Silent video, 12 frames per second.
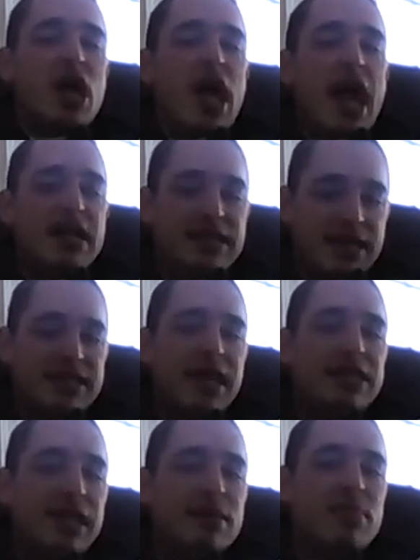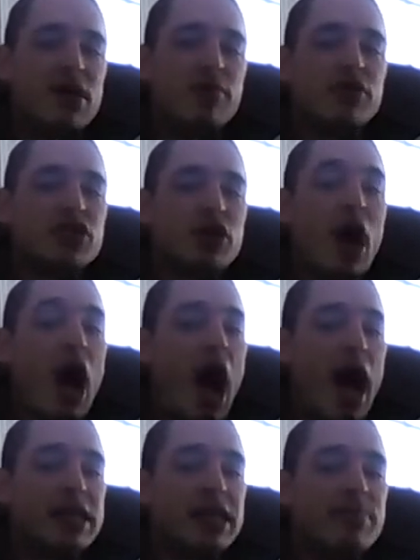and titanium, which are
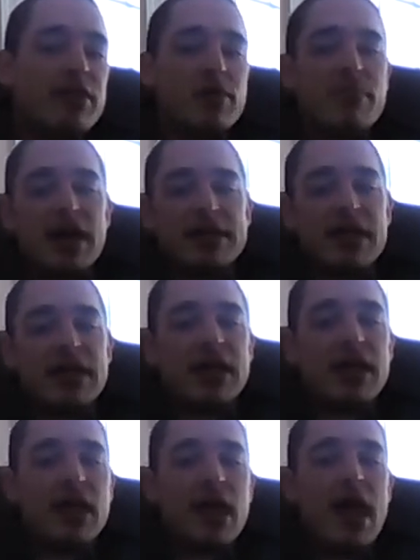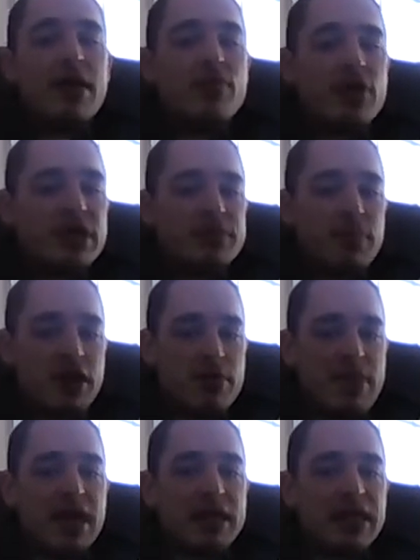highly paramagnetic. And what is
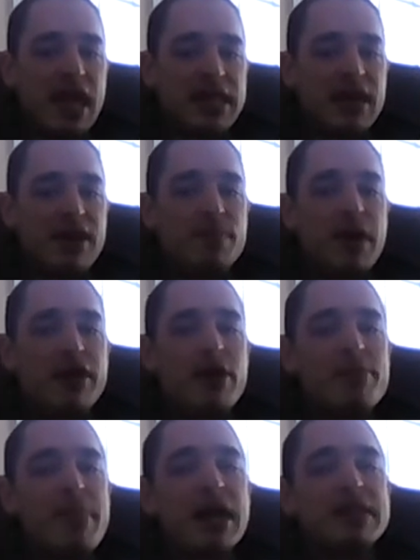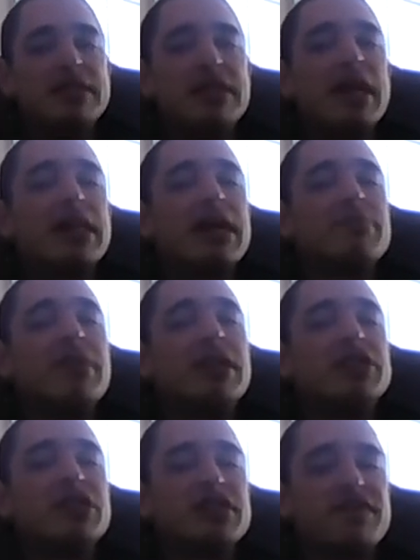paramagnetic? Paramagnetic
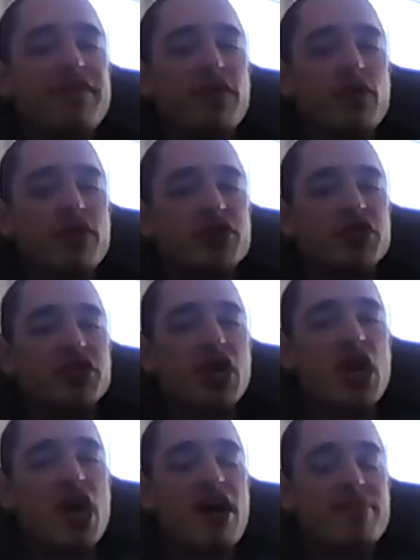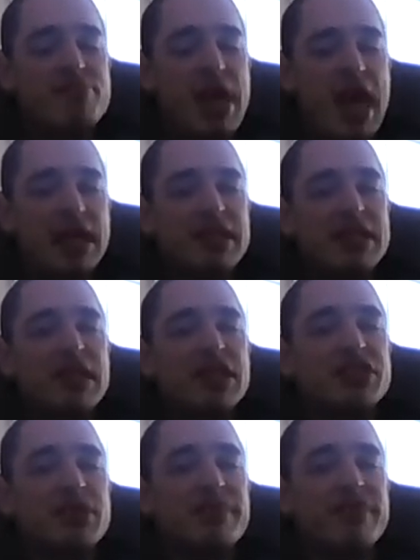means this force of
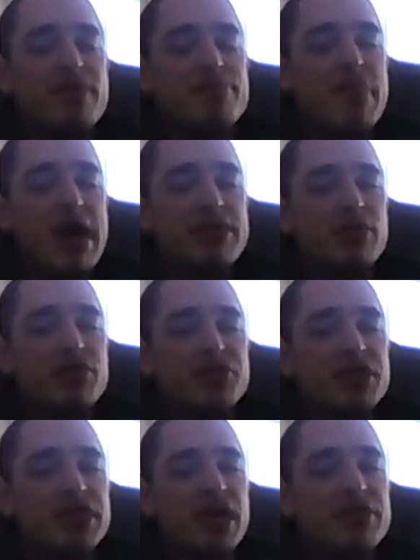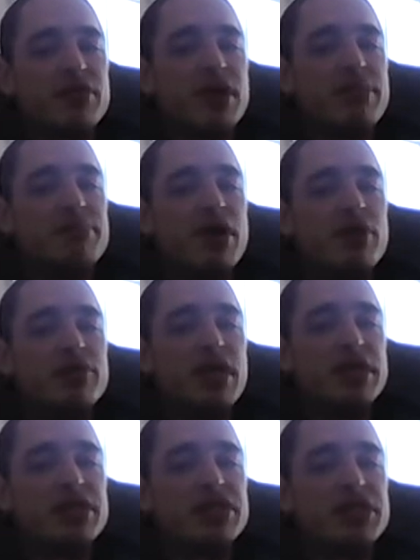magnetism from metals and other
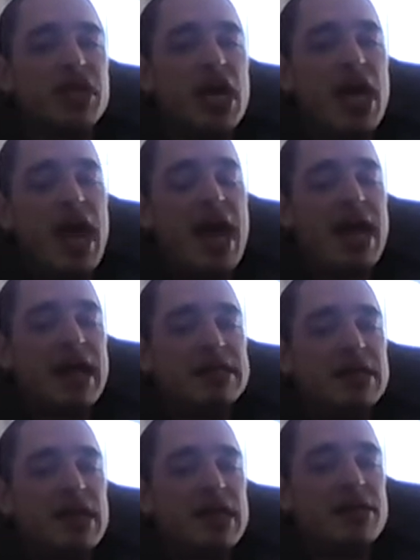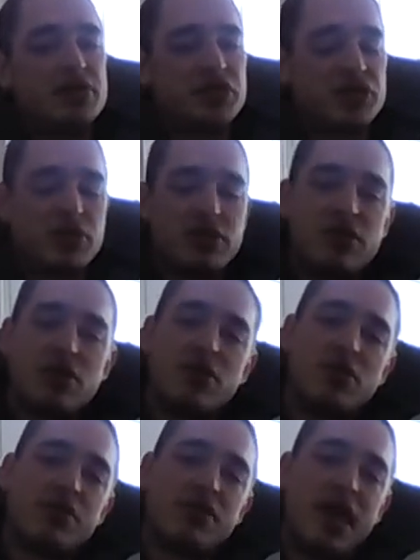components. And there's certain
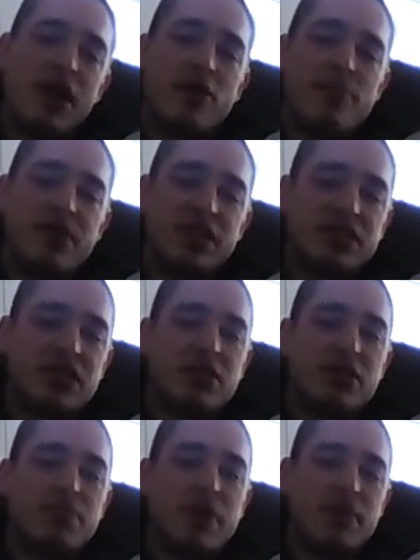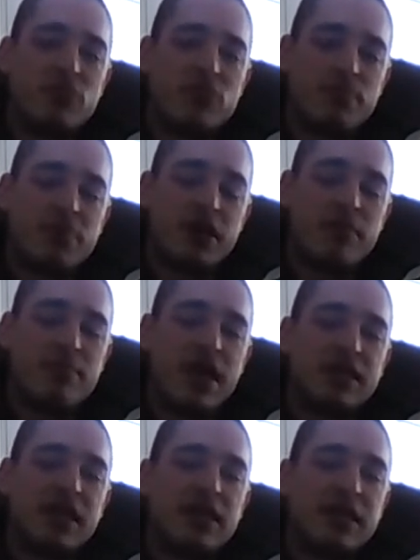earth elements that are more
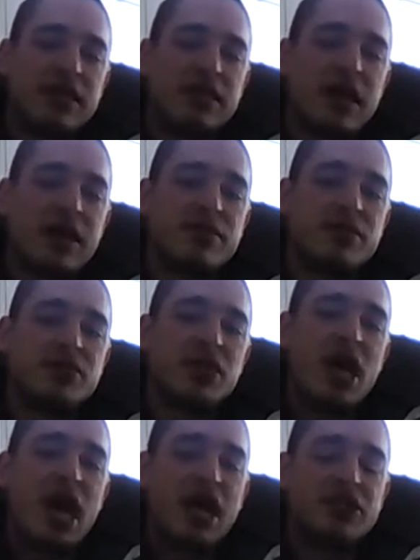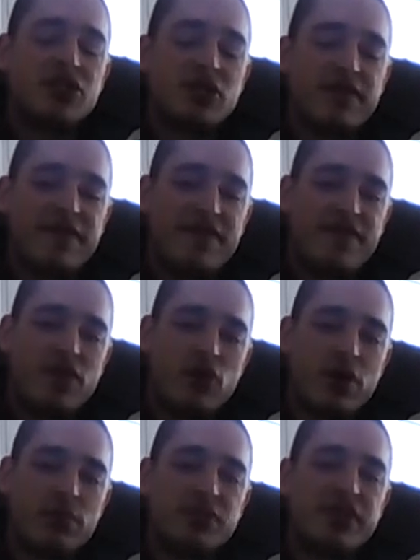paramagnetic than others, and certain
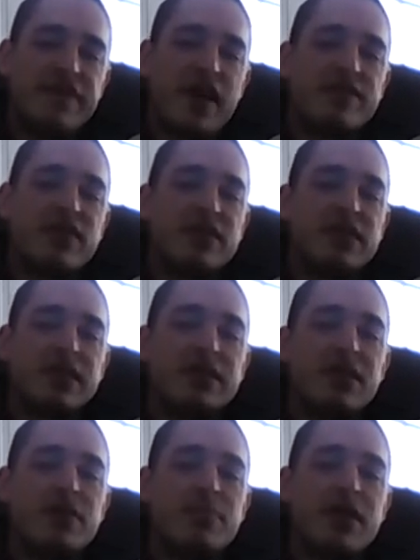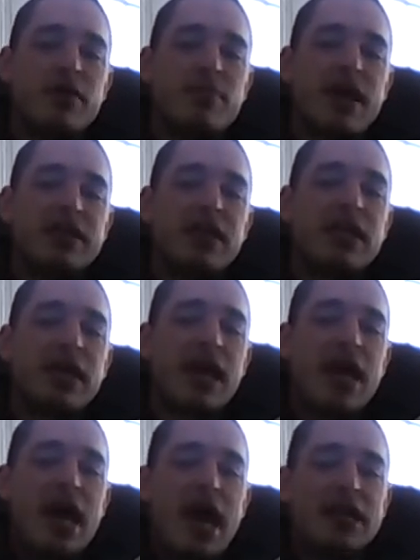forms of everything that are paramagnetic.
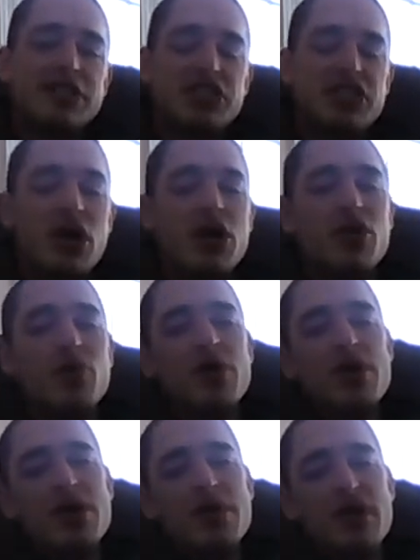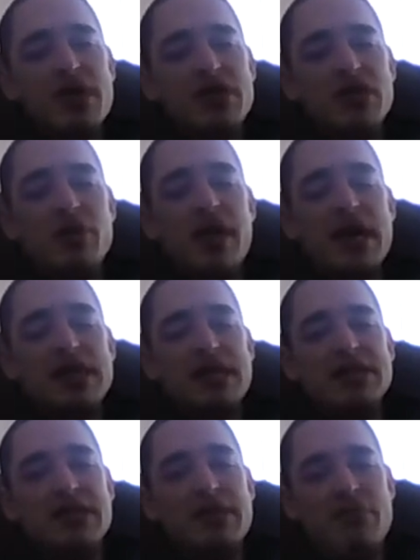And so you get
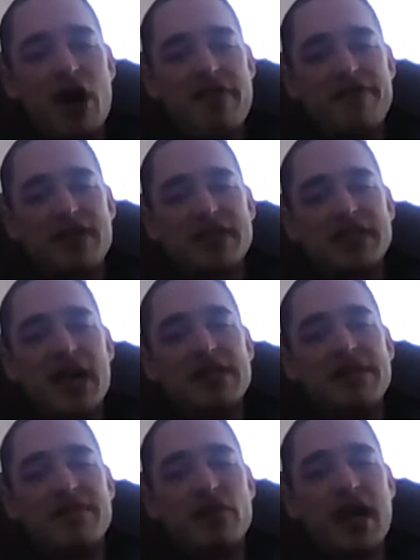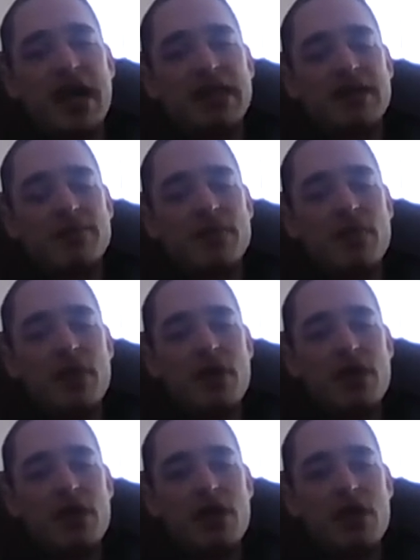into the mafic side of volcanic
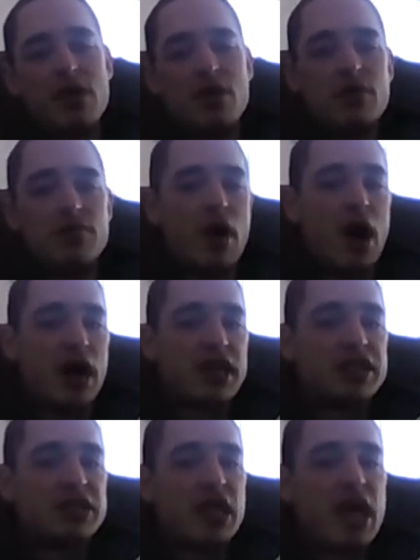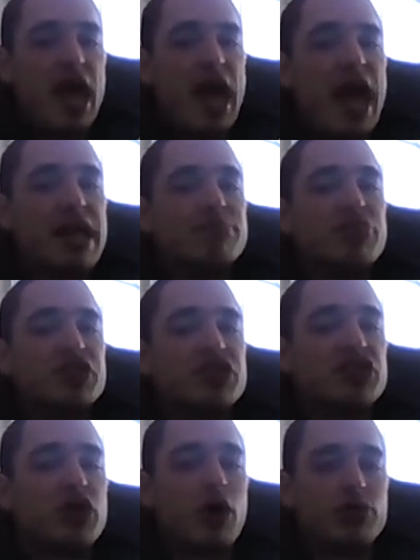rocks, and
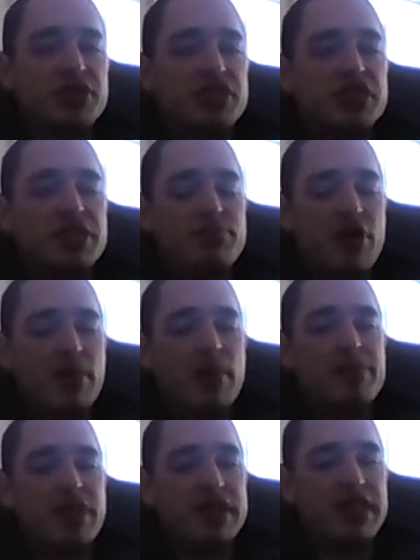basalt's probably